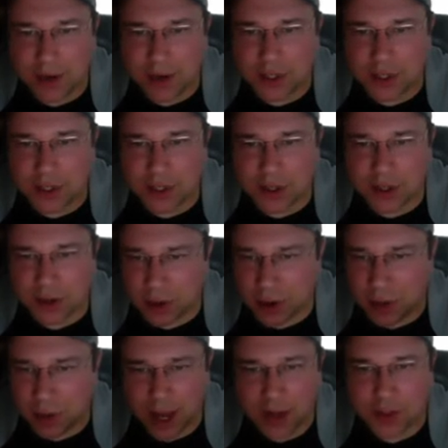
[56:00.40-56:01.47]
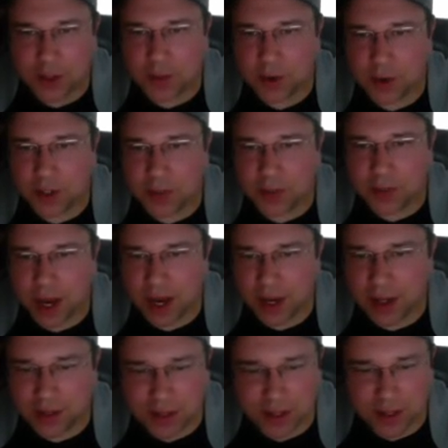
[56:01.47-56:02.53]
To learn about sports betting,
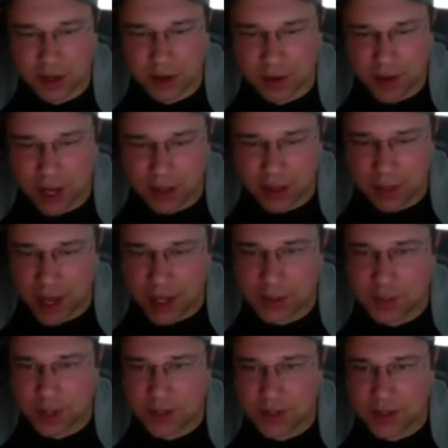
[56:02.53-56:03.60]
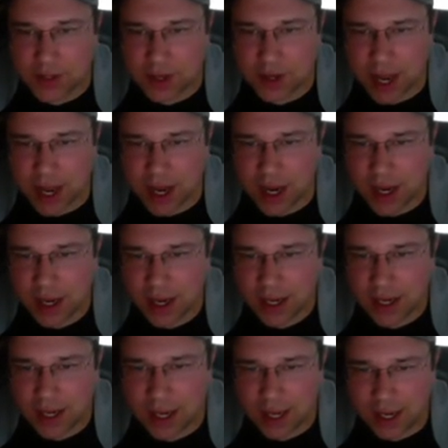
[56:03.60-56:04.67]
to get the best bets of the day,
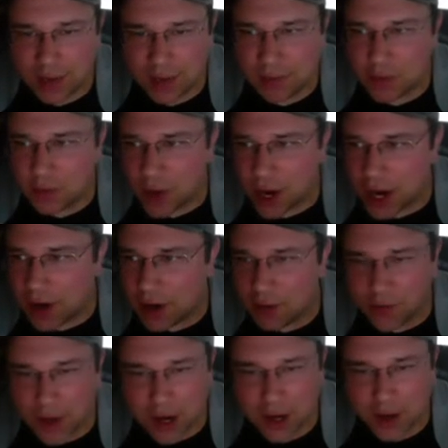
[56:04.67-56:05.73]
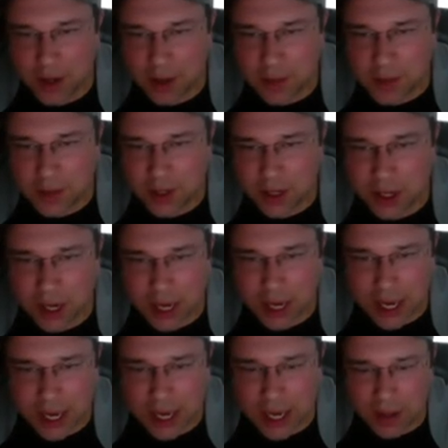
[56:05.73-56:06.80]
right at your fingertips, really.
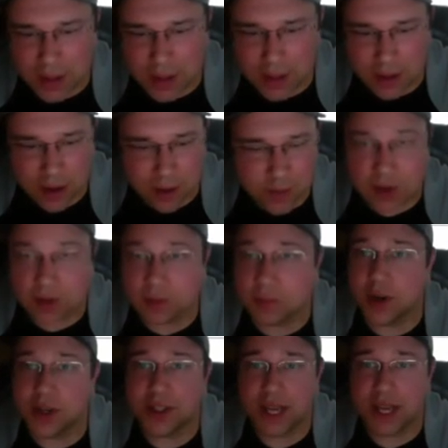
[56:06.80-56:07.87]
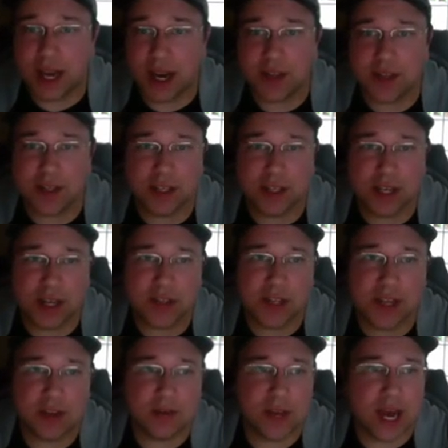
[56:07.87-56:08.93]
So once again, I suggest that
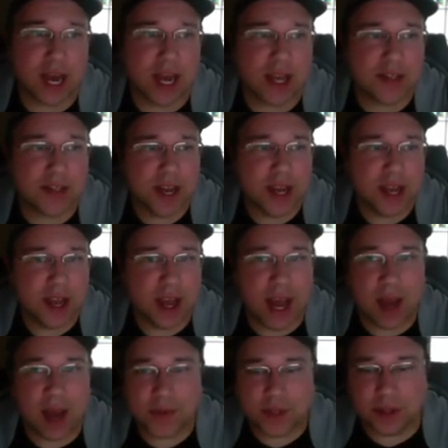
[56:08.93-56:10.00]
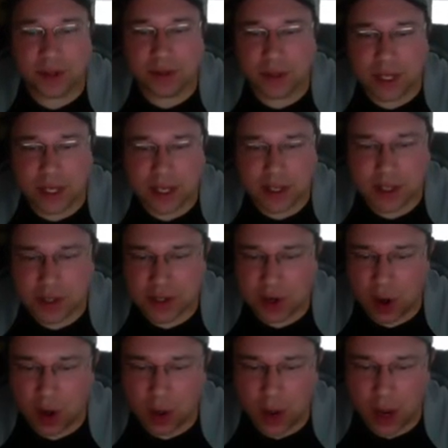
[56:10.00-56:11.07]
you guys absolutely just
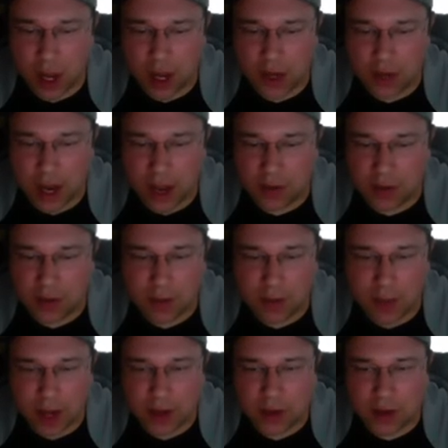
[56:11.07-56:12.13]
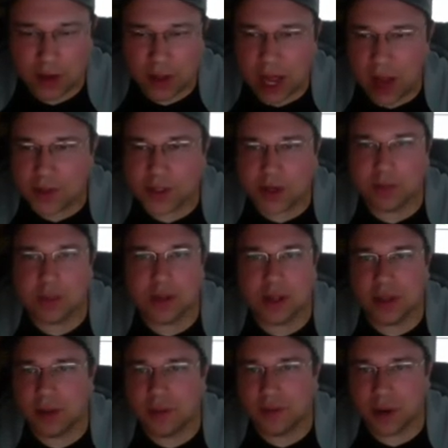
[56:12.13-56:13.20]
go download the BetQL app. It's
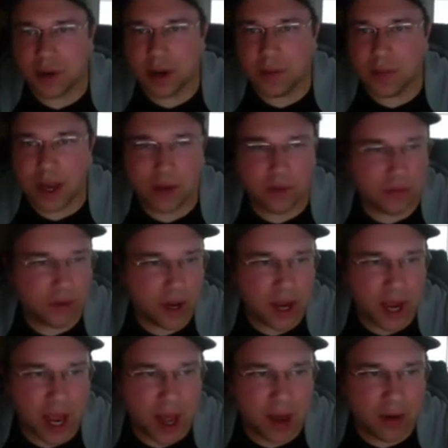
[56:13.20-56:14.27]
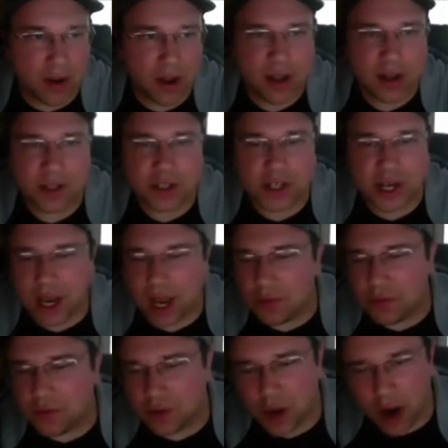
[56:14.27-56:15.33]
completely free. Make a free account. Check out
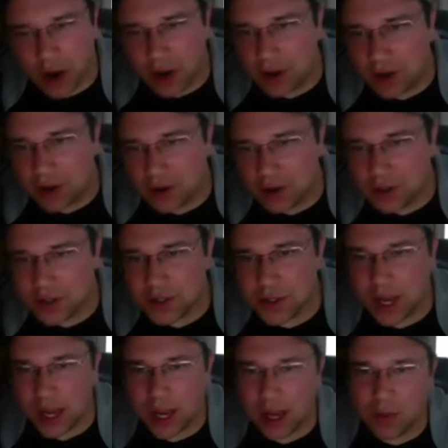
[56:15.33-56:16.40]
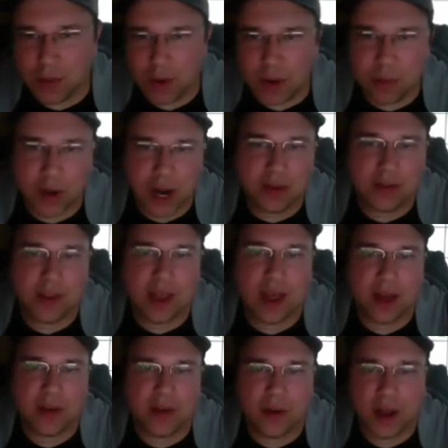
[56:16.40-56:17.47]
free articles. We break
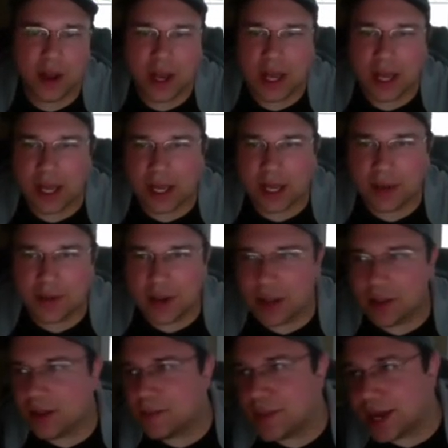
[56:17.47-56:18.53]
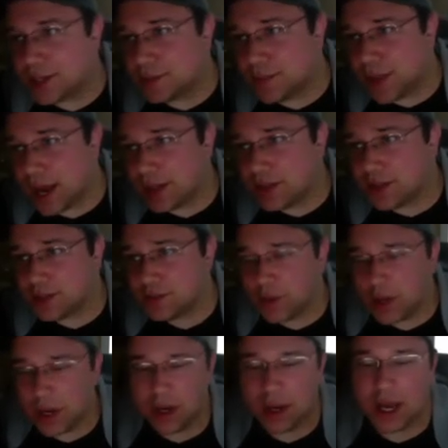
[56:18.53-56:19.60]
down daily best bets.
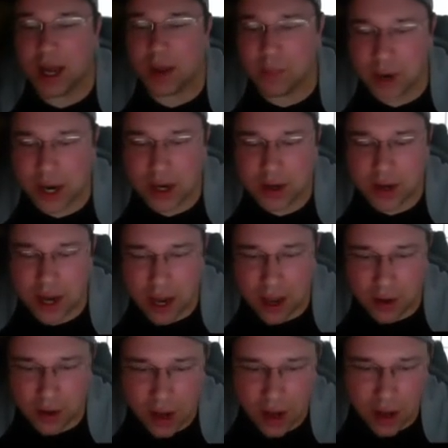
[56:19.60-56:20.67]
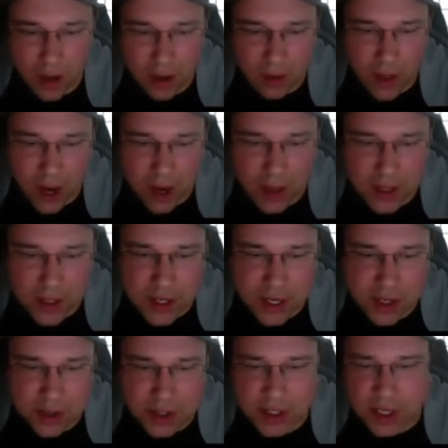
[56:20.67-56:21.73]
We break down a lot of these
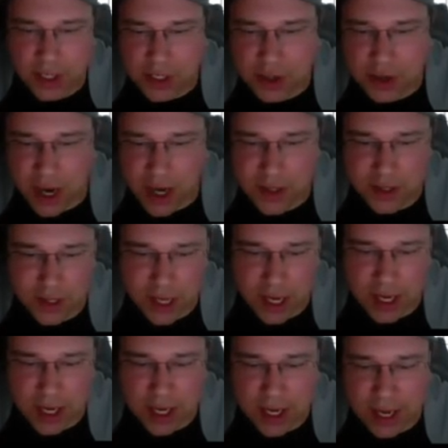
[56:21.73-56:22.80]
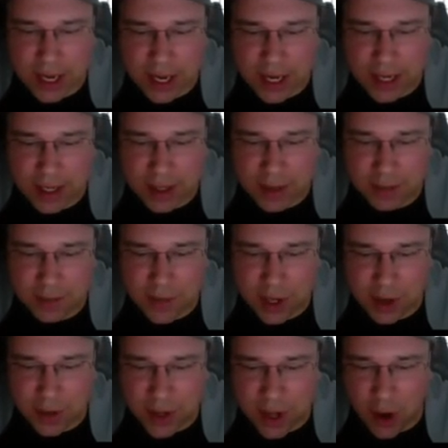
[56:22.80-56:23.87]
interesting trends, like
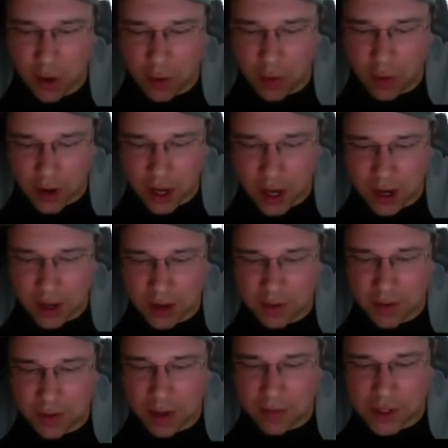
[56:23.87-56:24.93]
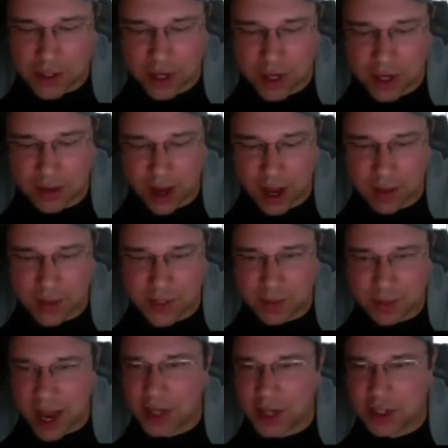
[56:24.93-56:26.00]
the over hitting 11 straight times in
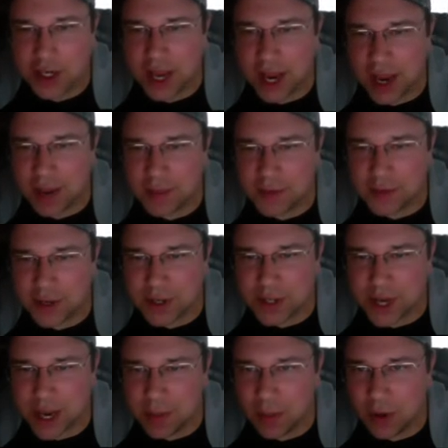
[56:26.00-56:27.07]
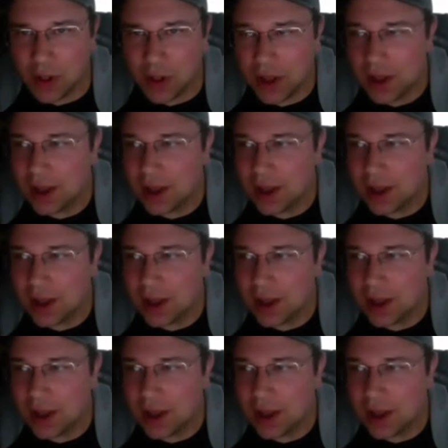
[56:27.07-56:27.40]
Magic games, for example.